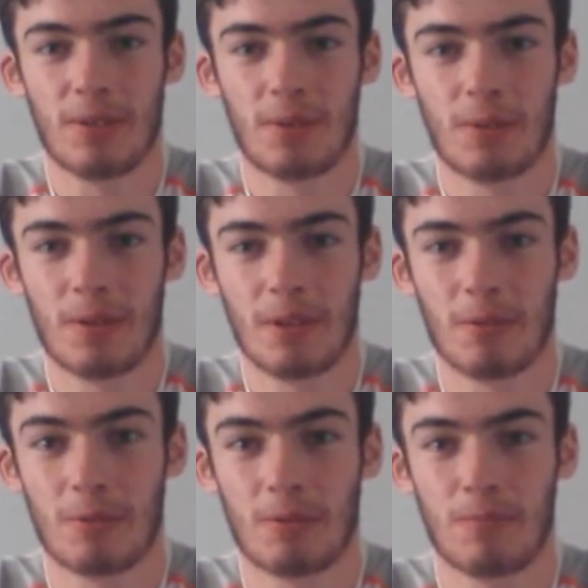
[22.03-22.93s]
It
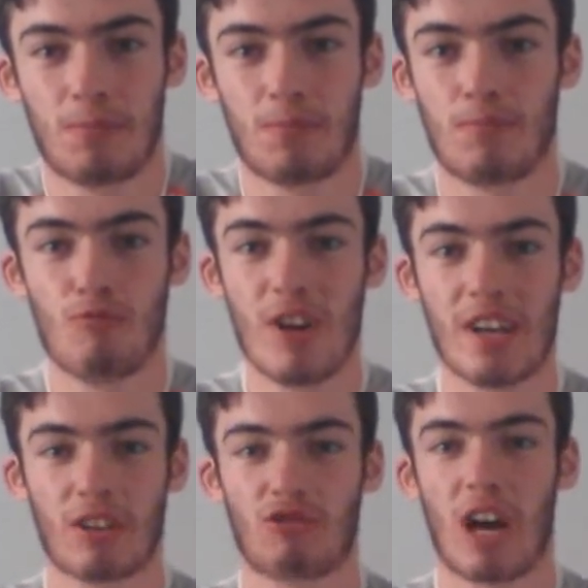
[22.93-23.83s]
was some
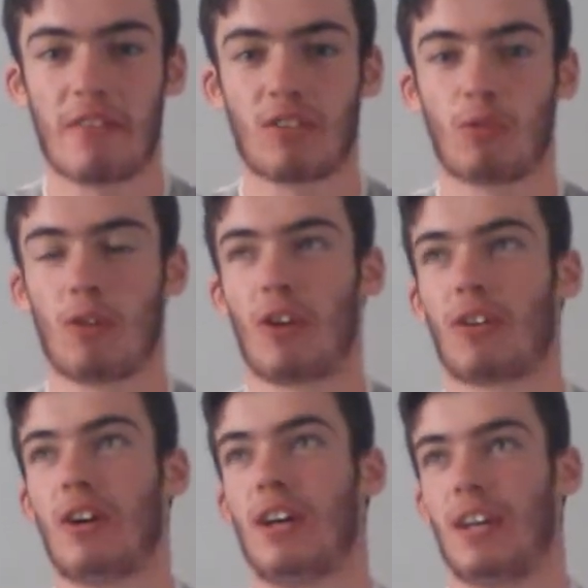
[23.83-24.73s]
really good driving coming
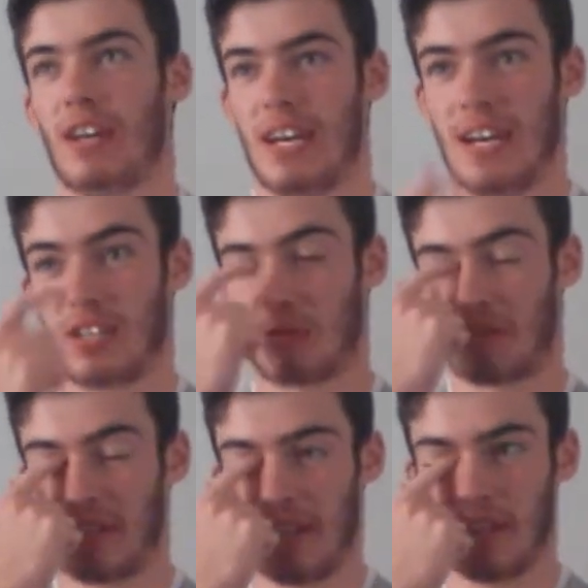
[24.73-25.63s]
along
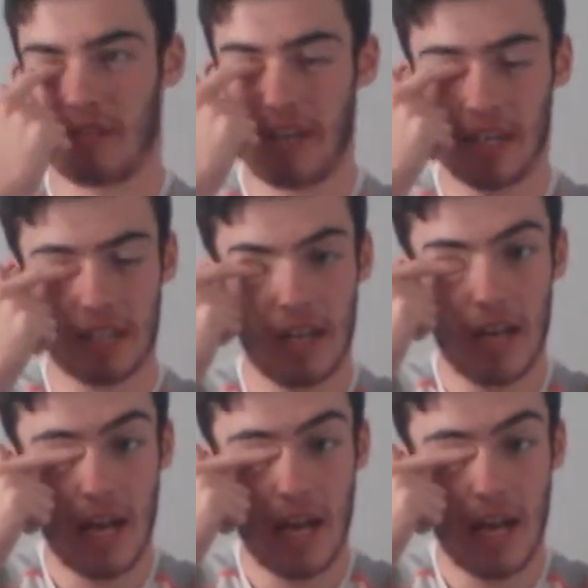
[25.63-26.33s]
towards the end of the race.